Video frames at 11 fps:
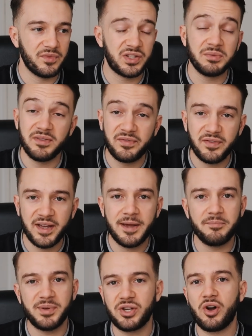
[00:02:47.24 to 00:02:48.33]
to be
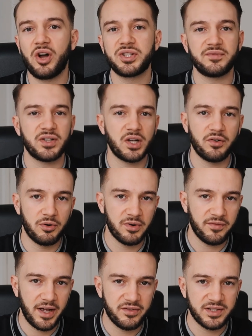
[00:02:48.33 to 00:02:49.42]
fair, because of the
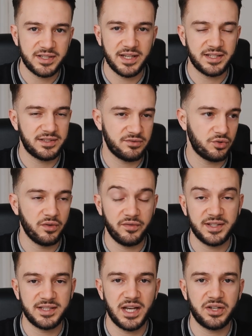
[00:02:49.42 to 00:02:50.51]
coronavirus stuff,
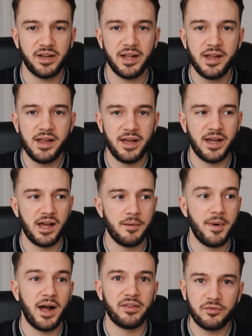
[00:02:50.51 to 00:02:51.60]
etc.,
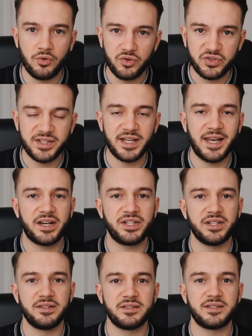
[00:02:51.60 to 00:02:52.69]
and of course the
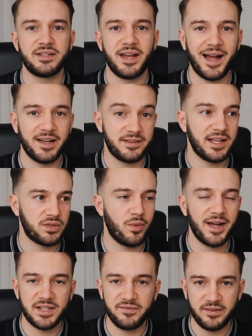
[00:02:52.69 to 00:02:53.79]
elections, that's
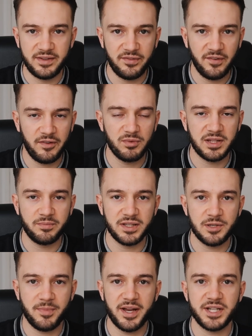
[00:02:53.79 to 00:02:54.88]
why it's 50-50 with the
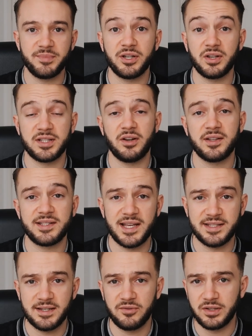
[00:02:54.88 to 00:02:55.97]
business manager, because they are
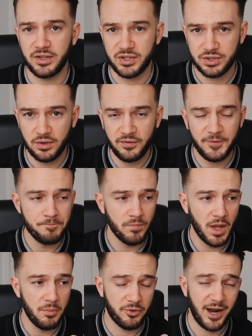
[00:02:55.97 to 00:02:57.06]
testing out a lot of stuff.
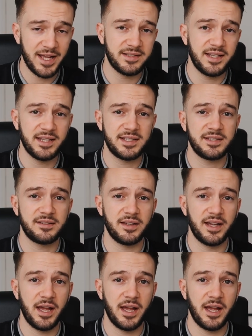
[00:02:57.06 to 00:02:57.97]
Prior to this,